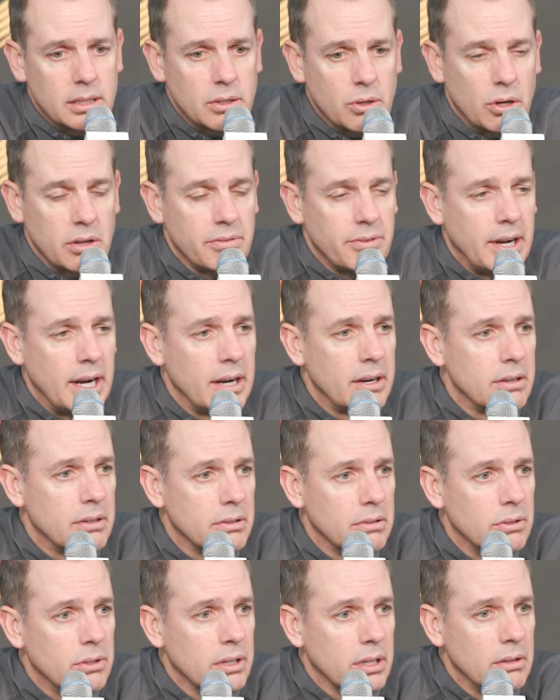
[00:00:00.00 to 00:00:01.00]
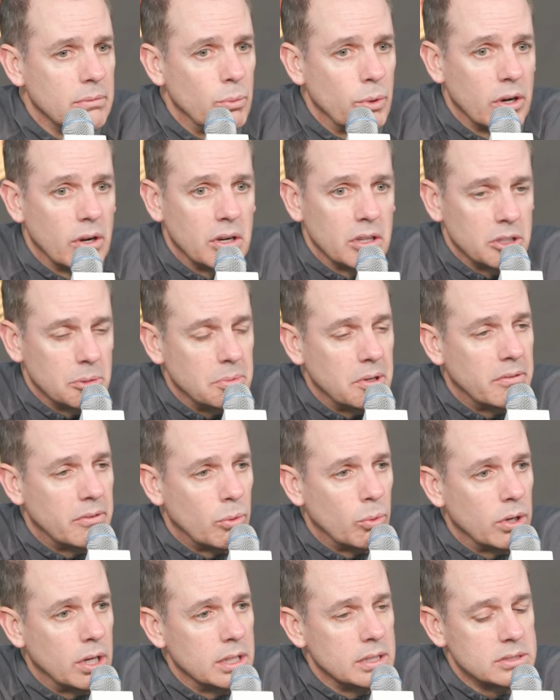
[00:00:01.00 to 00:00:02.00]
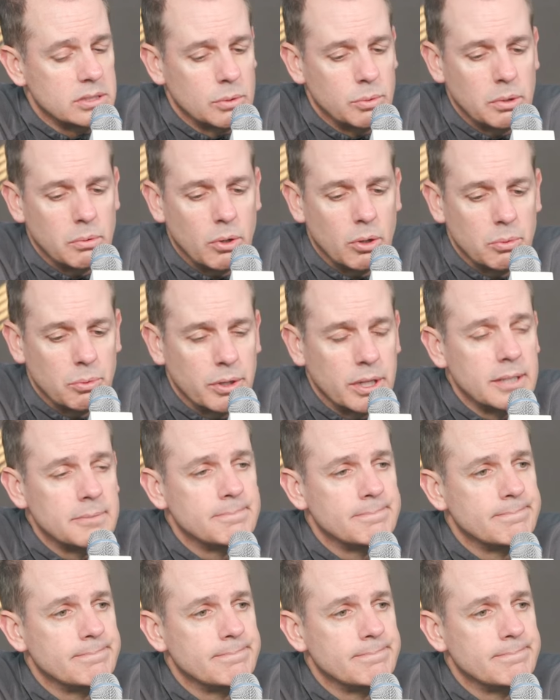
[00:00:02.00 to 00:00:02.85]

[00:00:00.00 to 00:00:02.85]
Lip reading: caught fire, or went on a little bit of a run, so we rolled with it.